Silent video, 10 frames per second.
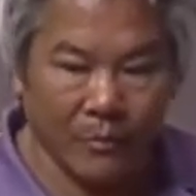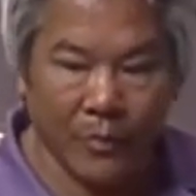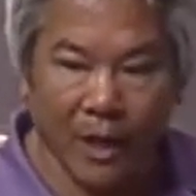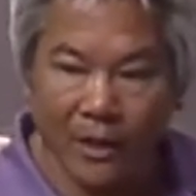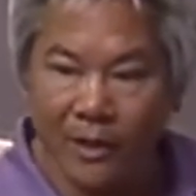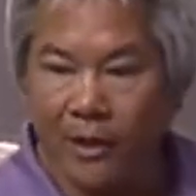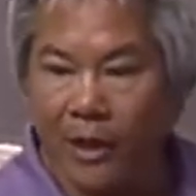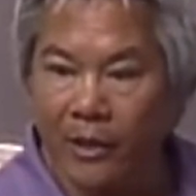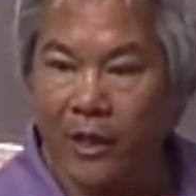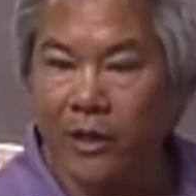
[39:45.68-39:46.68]
but
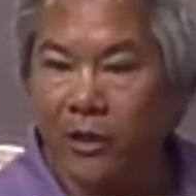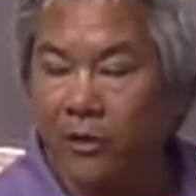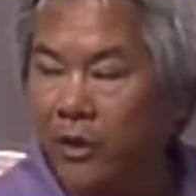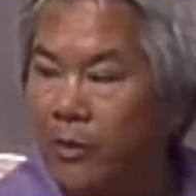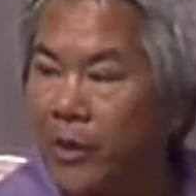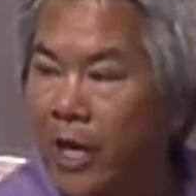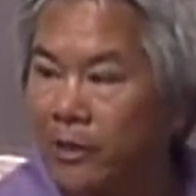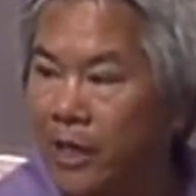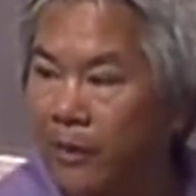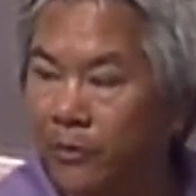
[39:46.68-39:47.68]
and then he could come
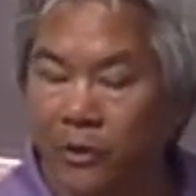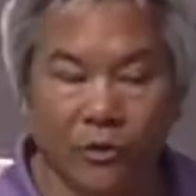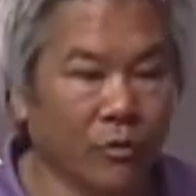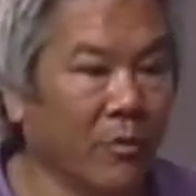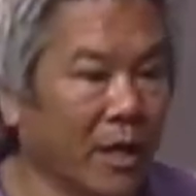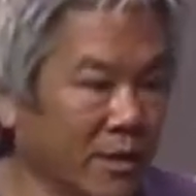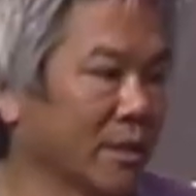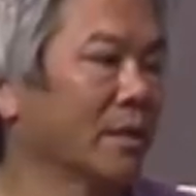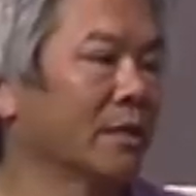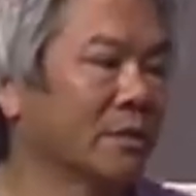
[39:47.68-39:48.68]
back to Apple and do
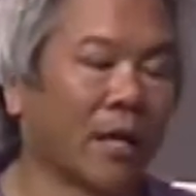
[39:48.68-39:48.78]
amazing things,